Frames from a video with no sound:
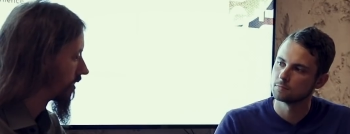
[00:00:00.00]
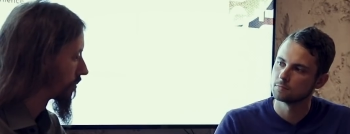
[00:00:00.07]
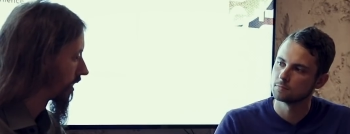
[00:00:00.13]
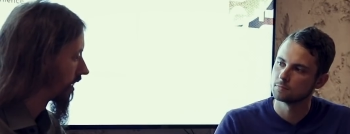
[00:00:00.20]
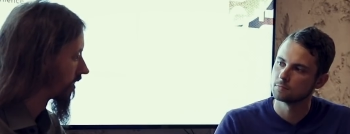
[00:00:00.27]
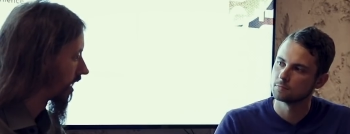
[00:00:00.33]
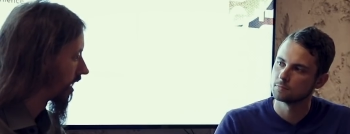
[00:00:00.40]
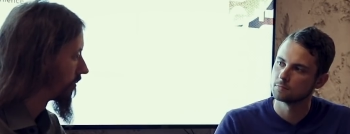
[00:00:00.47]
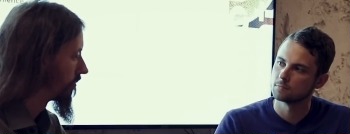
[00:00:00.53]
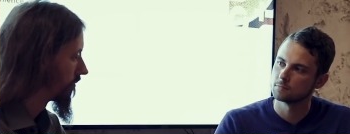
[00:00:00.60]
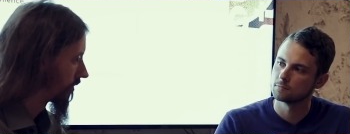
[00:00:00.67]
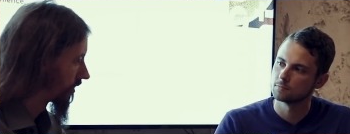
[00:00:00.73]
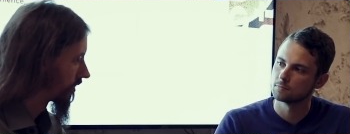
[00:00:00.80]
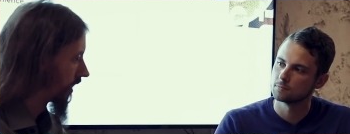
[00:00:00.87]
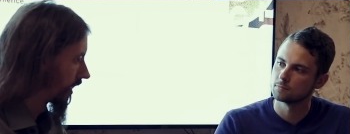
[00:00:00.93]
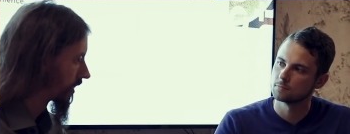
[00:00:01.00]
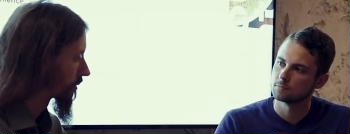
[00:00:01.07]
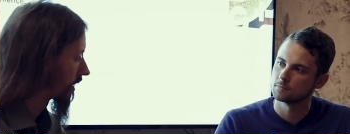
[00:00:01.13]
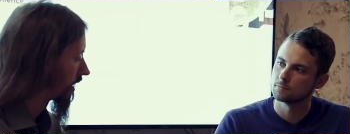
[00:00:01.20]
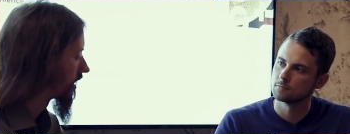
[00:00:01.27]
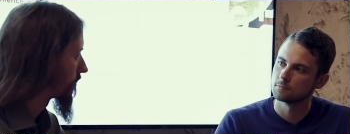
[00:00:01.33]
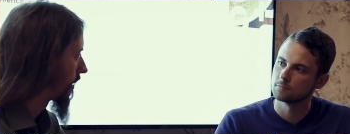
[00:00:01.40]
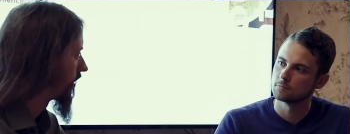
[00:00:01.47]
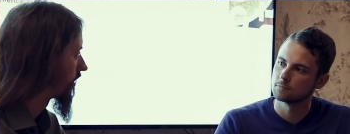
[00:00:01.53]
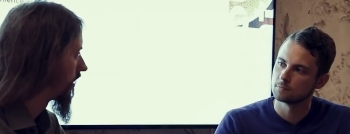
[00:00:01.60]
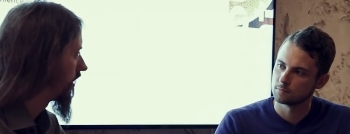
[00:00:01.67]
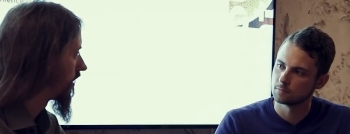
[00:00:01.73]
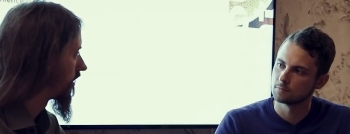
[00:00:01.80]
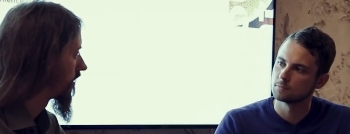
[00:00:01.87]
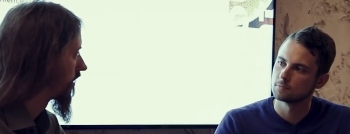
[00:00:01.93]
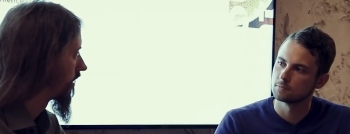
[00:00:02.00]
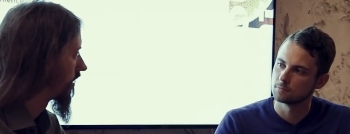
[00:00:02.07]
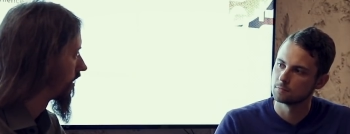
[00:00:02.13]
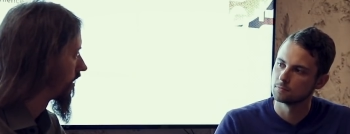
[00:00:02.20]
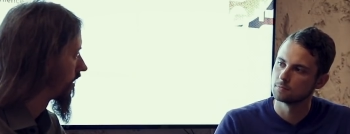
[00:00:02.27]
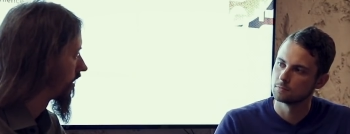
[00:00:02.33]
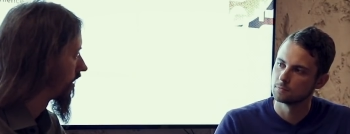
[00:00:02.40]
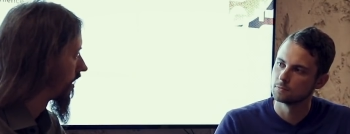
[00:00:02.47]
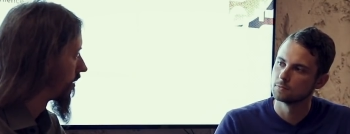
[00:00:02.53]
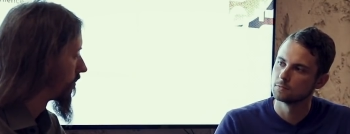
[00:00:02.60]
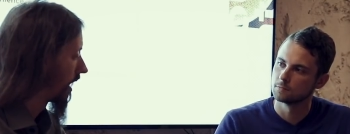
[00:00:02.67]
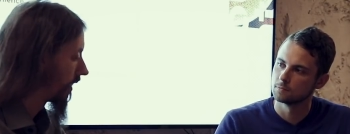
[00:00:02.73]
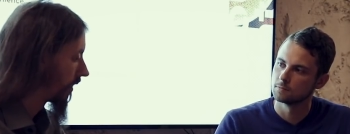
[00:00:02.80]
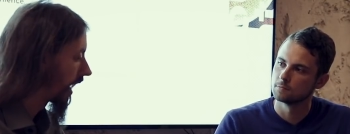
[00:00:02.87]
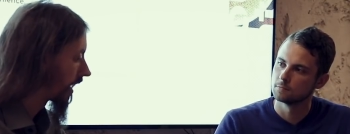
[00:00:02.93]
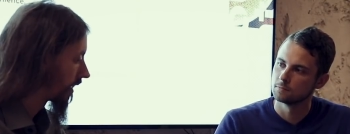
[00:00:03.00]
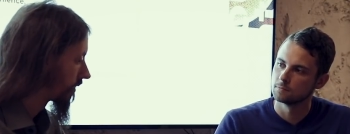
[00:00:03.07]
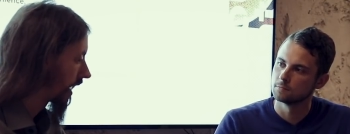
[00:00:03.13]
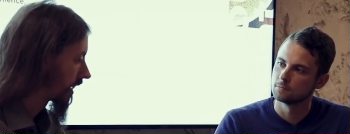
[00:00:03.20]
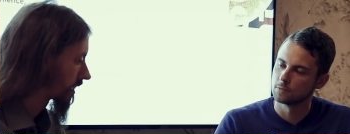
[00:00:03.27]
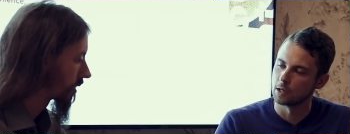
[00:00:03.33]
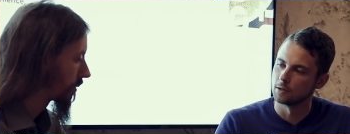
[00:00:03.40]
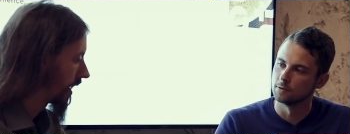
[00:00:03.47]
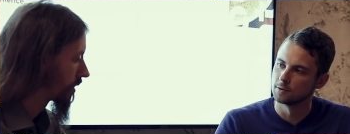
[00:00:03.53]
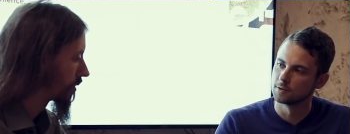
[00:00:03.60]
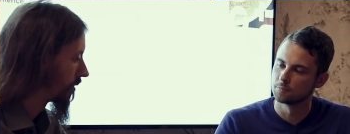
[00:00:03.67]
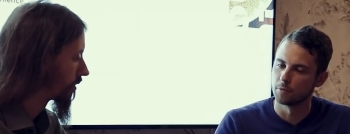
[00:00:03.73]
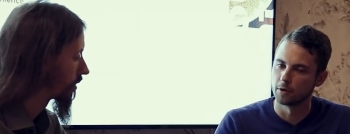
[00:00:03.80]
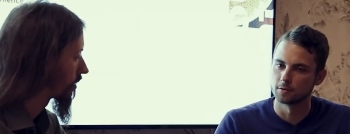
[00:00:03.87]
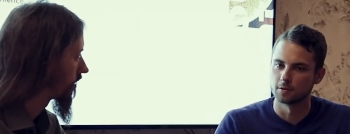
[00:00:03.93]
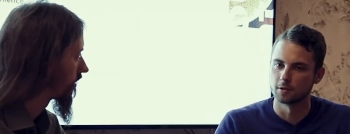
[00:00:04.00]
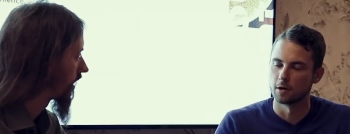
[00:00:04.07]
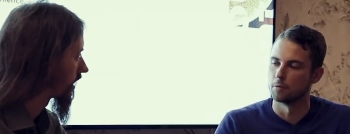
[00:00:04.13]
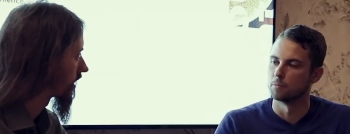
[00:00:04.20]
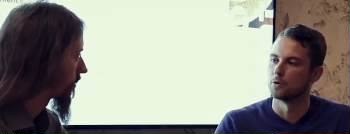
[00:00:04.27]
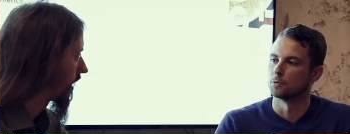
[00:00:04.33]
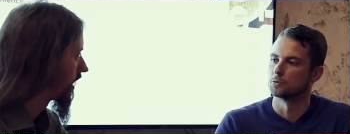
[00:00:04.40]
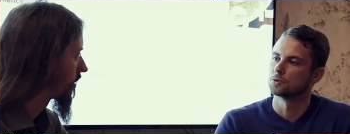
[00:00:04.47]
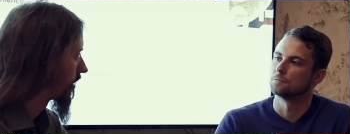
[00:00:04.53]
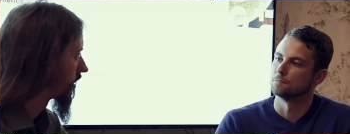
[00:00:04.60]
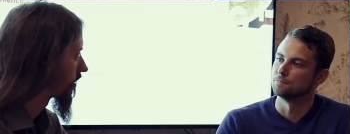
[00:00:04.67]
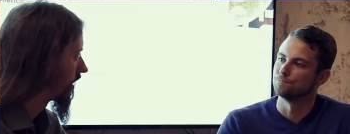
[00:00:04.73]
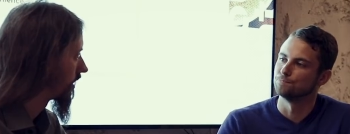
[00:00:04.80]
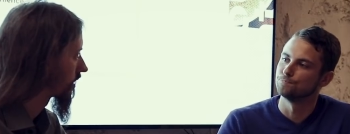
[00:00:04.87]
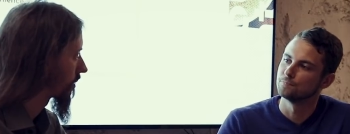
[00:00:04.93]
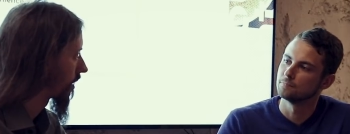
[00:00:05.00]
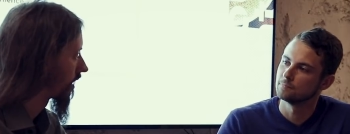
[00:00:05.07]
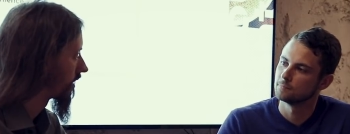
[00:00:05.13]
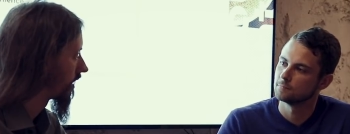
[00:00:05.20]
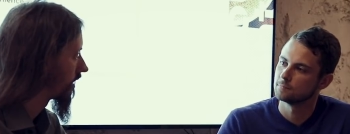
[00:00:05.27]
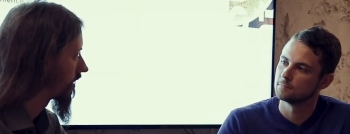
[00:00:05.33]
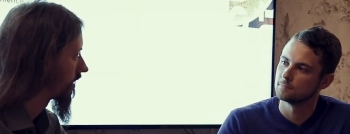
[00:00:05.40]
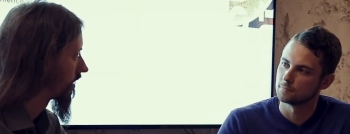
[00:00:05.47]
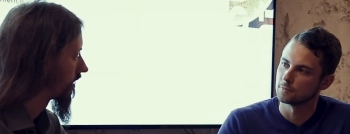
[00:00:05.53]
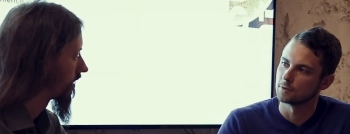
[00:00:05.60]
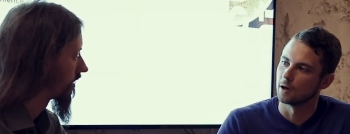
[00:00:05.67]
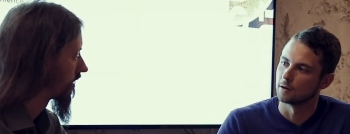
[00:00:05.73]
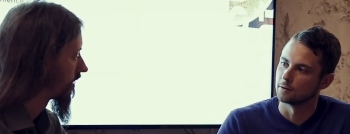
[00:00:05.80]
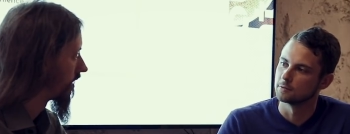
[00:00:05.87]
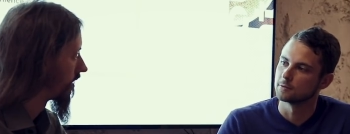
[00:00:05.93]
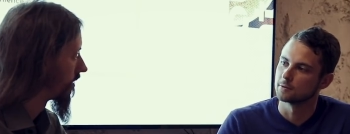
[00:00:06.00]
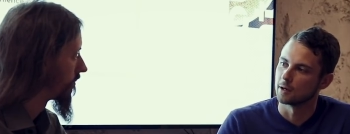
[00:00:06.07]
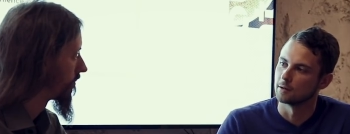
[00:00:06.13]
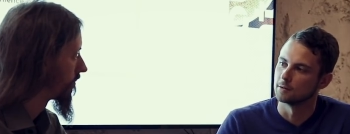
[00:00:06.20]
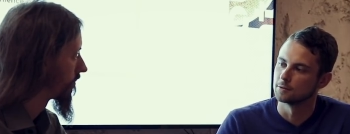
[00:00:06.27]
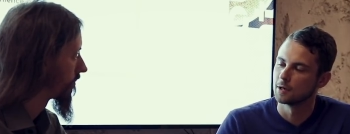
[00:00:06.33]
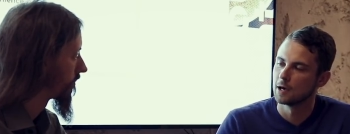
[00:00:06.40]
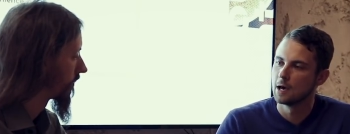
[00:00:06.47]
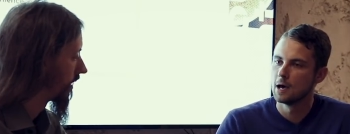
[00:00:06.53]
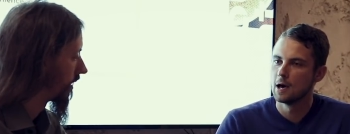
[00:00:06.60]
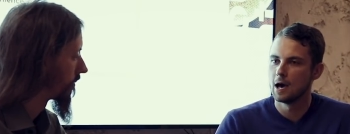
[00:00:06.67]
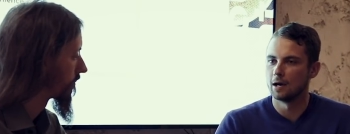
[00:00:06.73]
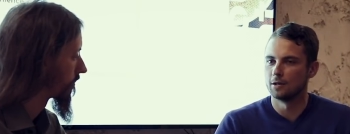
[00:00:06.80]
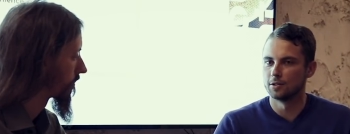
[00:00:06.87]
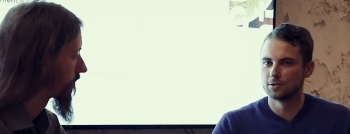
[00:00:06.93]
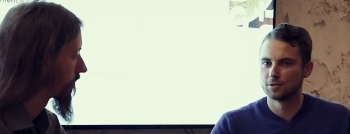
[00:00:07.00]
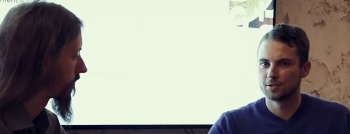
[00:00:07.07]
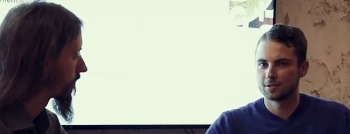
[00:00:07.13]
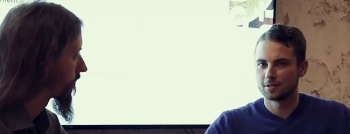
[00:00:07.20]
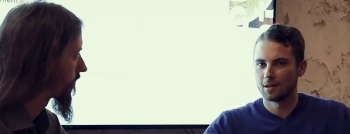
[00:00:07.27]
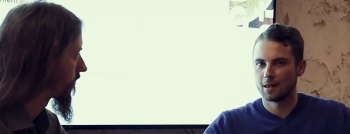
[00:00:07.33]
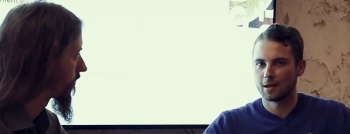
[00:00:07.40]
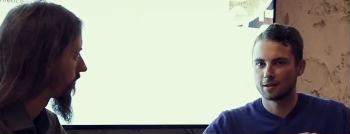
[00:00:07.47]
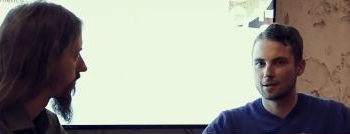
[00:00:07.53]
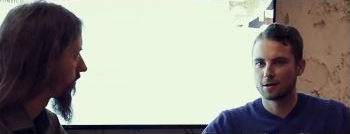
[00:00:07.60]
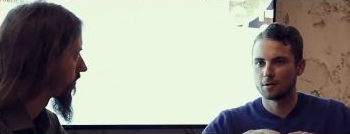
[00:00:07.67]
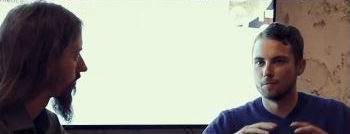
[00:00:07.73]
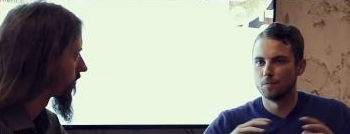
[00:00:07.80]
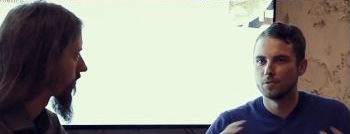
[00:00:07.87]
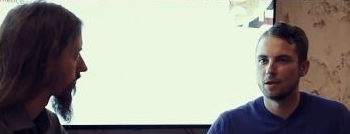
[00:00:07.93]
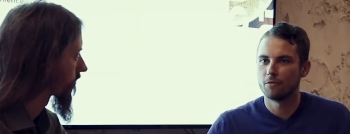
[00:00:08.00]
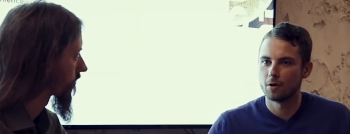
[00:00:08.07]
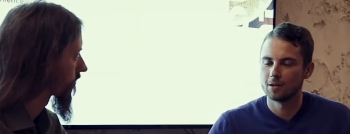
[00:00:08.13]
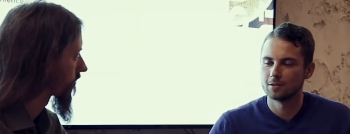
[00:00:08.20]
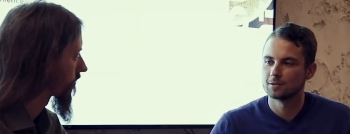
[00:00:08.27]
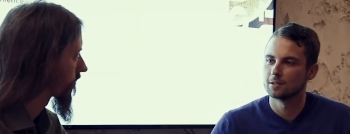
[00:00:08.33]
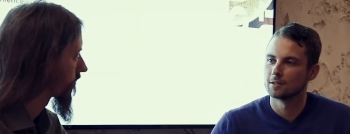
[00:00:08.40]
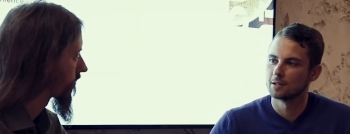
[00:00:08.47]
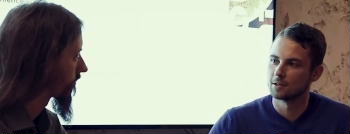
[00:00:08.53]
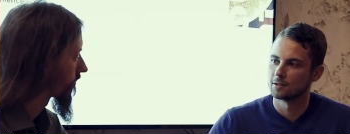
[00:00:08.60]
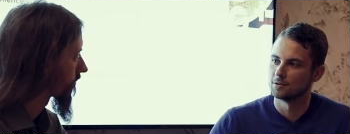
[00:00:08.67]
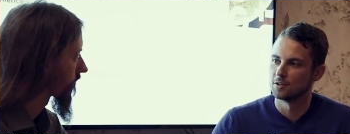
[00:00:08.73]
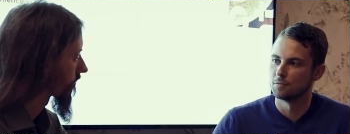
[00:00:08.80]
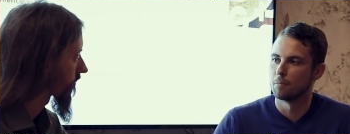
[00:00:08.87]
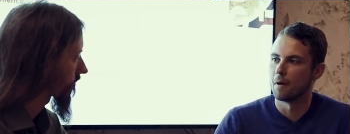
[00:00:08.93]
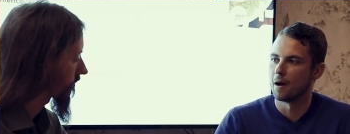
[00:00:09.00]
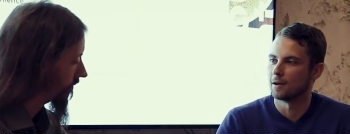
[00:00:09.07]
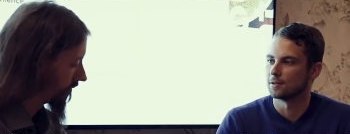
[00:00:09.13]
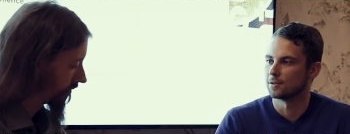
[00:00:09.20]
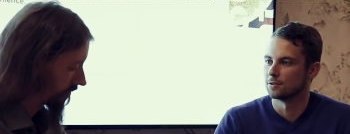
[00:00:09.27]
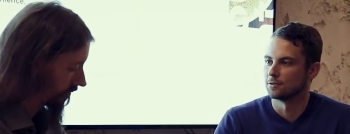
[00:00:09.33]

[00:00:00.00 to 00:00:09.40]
Speaker 1: the program does what it's supposed to do. Um, and that, that's the, yeah, way, to that's the way to increase mm-hmm. quality.
Speaker 2: Got it, um, got it. Yeah. There's like never-ending debate